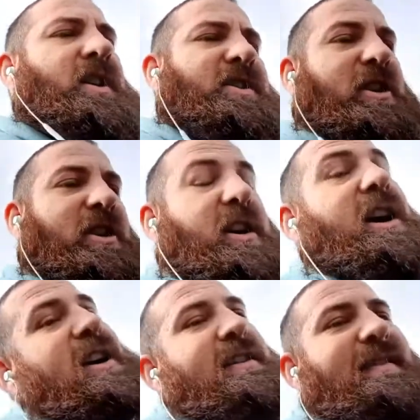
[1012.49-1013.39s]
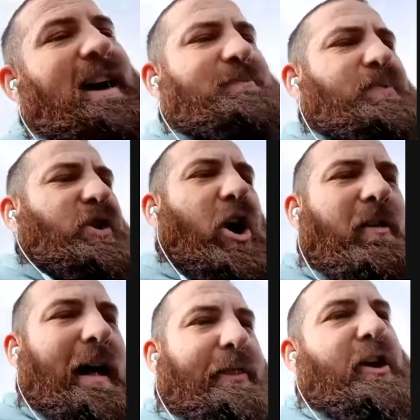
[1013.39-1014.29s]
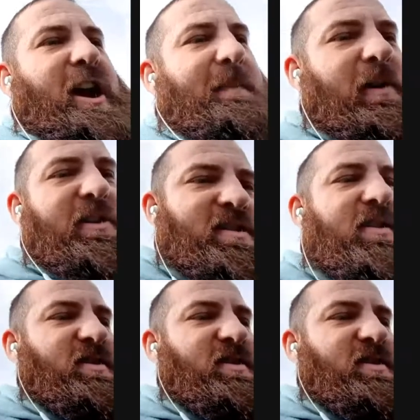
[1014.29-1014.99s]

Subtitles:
So that's call that 30 million.